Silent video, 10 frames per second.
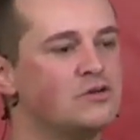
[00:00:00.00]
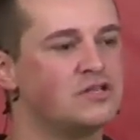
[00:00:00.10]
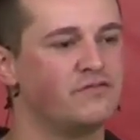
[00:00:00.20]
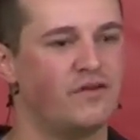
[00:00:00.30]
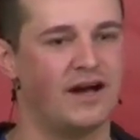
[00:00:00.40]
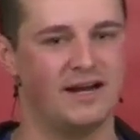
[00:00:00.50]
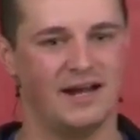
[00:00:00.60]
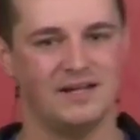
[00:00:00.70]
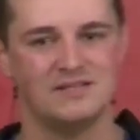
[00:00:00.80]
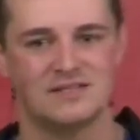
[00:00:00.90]

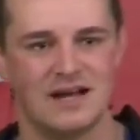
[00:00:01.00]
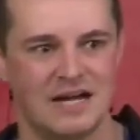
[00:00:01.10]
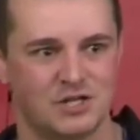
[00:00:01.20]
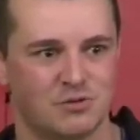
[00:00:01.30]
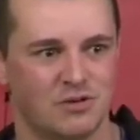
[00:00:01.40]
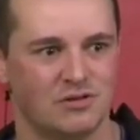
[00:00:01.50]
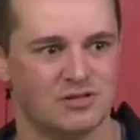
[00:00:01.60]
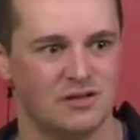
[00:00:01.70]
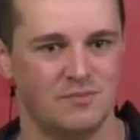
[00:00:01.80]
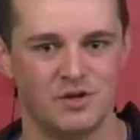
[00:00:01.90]
crucified inside
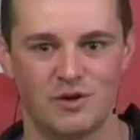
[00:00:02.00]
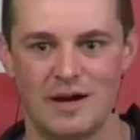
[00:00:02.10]
Jerusalem,